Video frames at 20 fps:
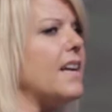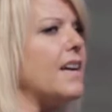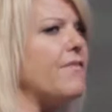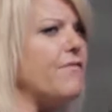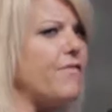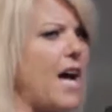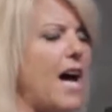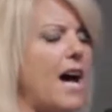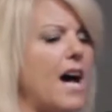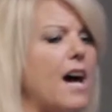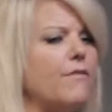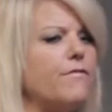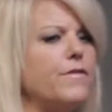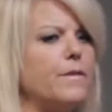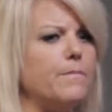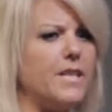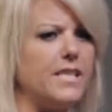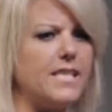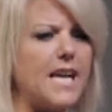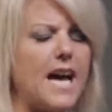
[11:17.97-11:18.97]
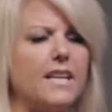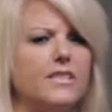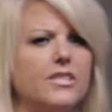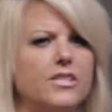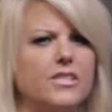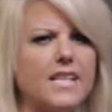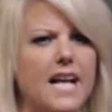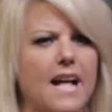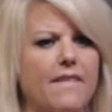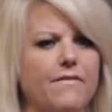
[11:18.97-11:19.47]
a call from the
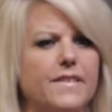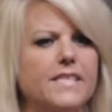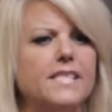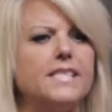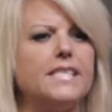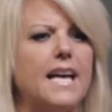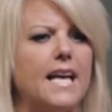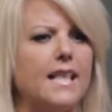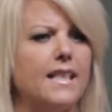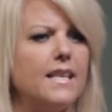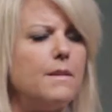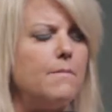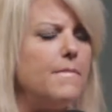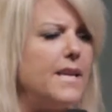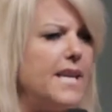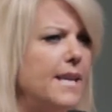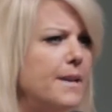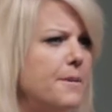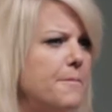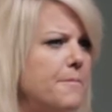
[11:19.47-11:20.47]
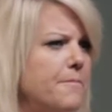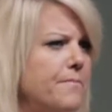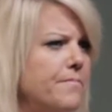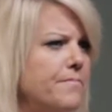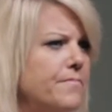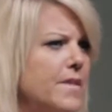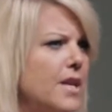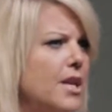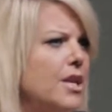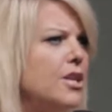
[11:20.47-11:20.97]
doctor's office telling me,
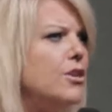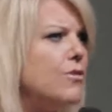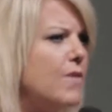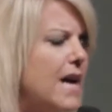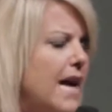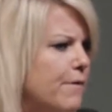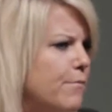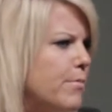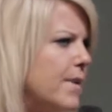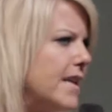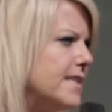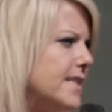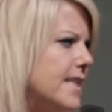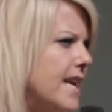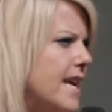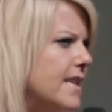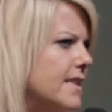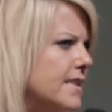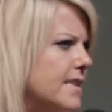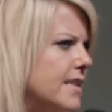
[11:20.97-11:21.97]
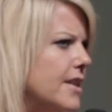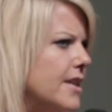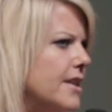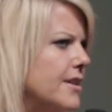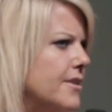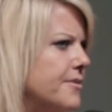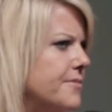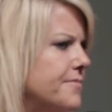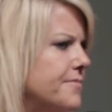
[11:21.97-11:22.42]
you have breast cancer.